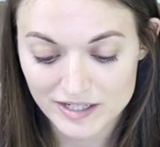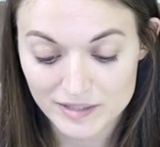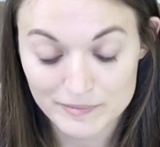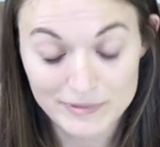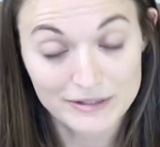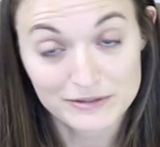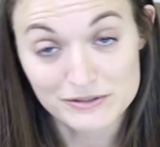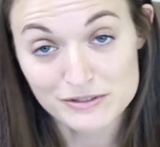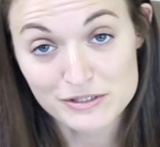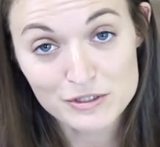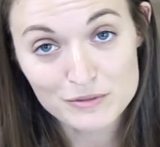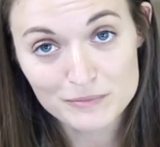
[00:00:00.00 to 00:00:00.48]

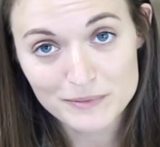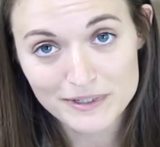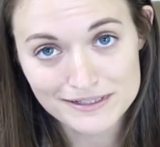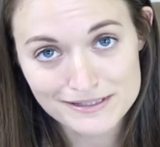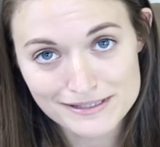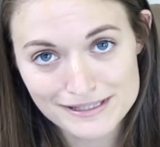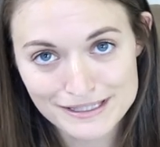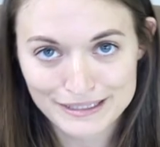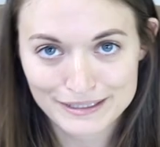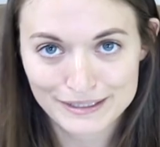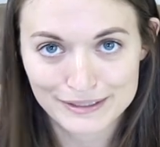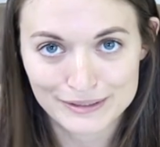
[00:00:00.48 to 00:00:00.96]
About two
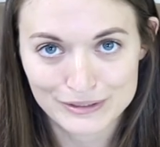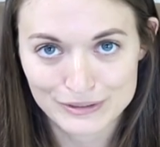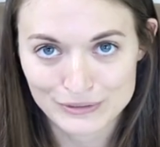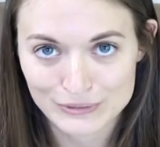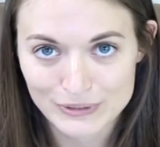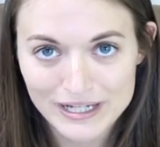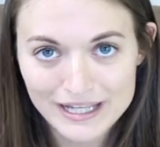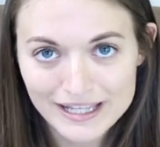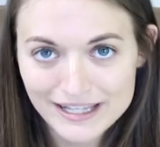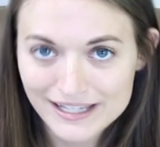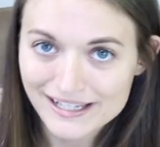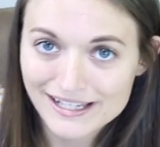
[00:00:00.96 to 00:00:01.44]
months
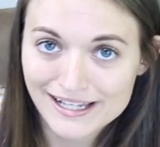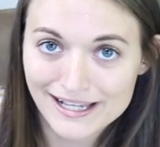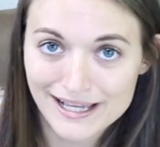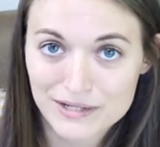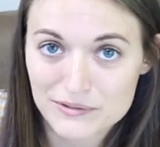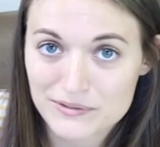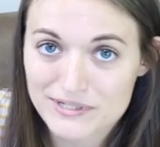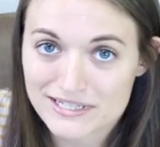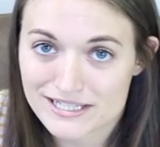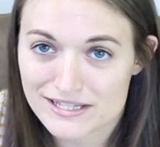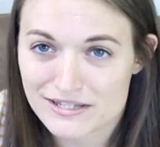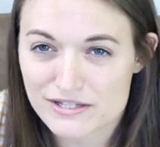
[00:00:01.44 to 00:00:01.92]
ago, I
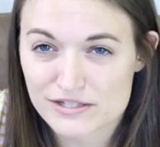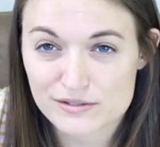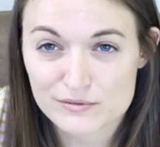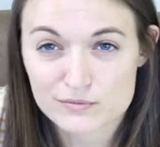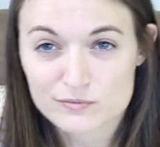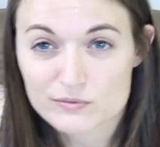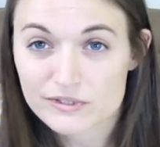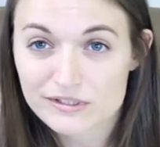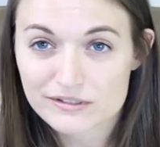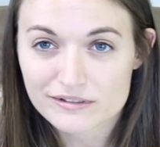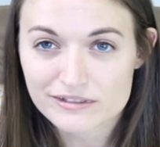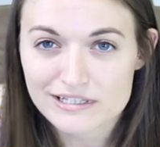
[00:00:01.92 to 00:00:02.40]
went to this
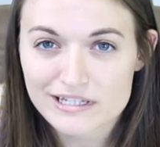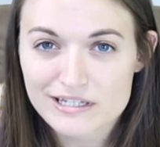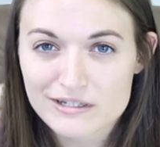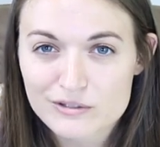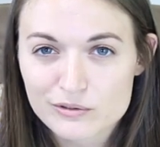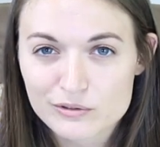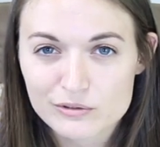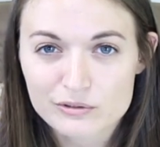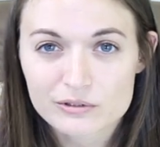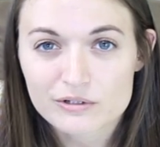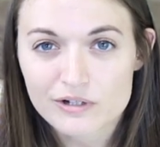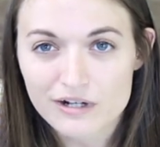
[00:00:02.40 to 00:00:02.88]
really
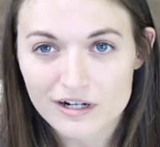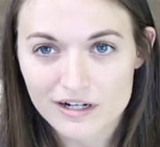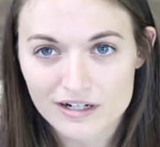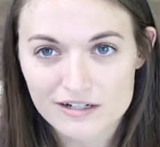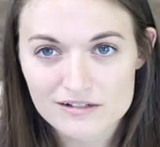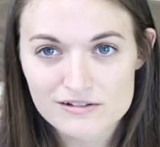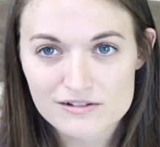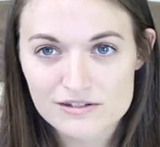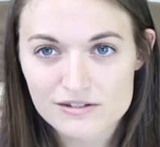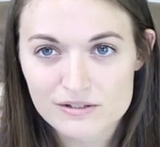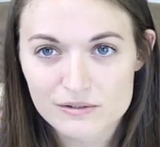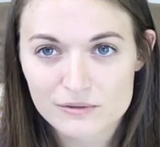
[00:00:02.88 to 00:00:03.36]
cool
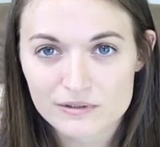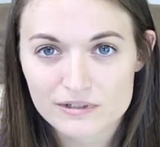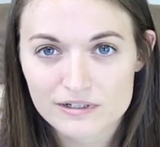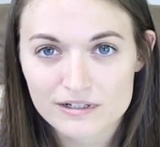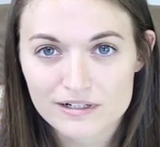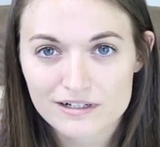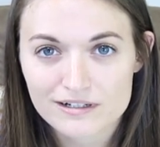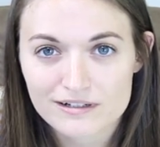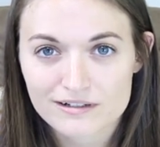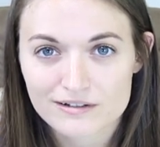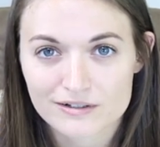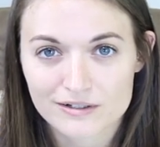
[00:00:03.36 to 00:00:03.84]
art
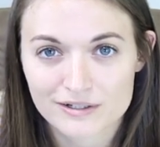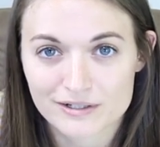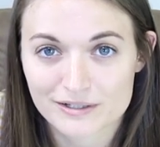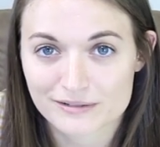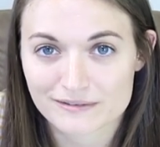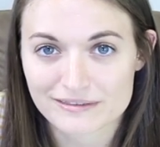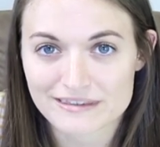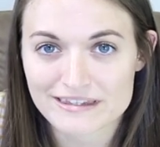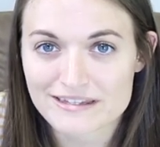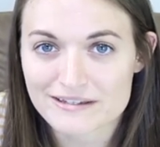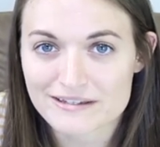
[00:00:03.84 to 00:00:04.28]
store called